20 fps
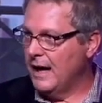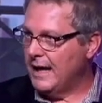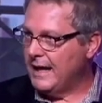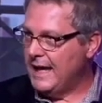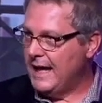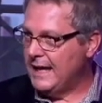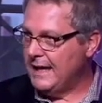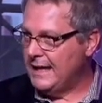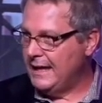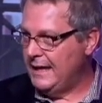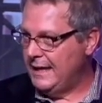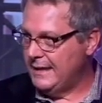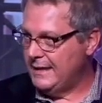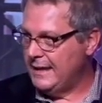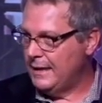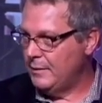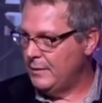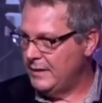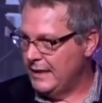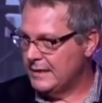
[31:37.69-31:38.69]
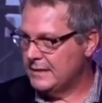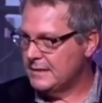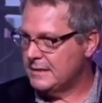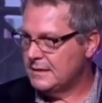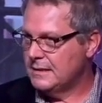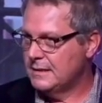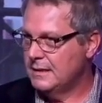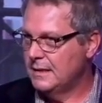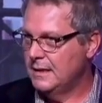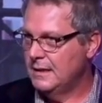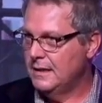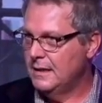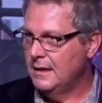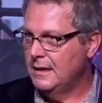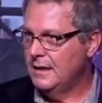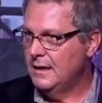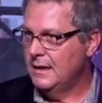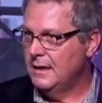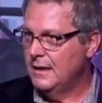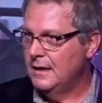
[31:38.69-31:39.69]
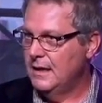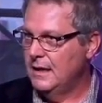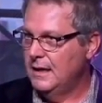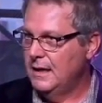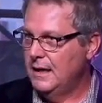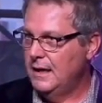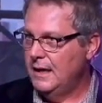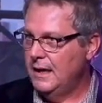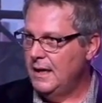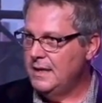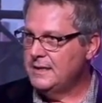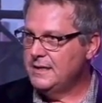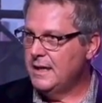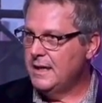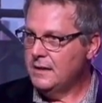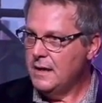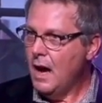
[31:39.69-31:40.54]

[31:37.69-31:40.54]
I can't get anything with this. He said,